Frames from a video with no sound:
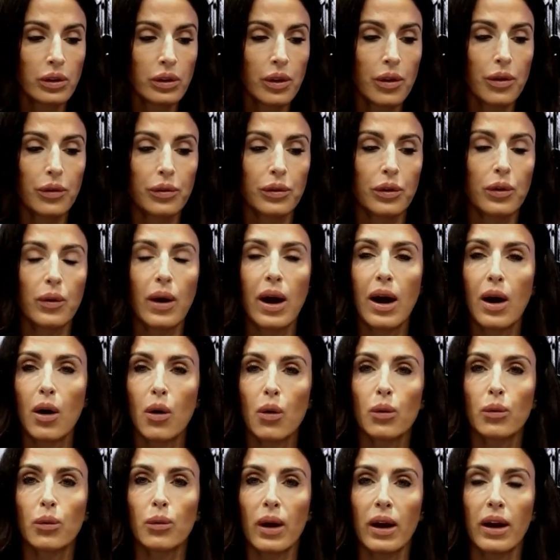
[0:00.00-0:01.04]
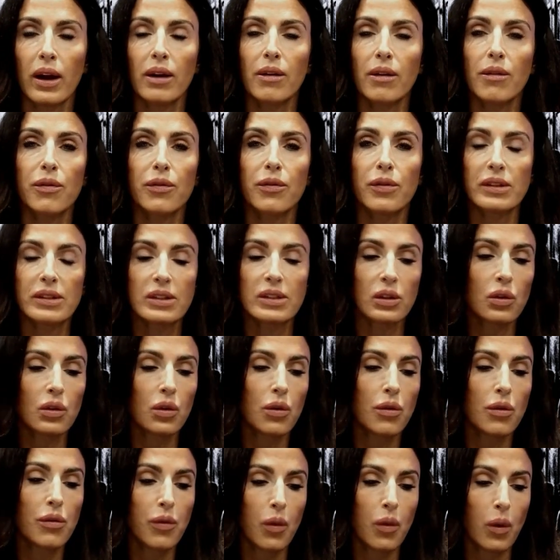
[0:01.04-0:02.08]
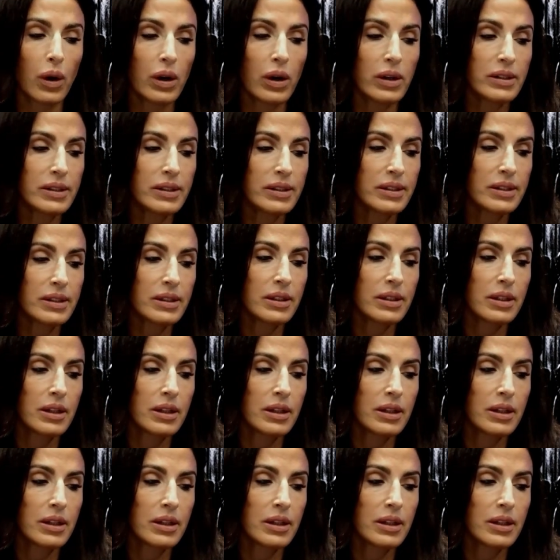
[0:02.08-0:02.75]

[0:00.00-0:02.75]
through outright physical force.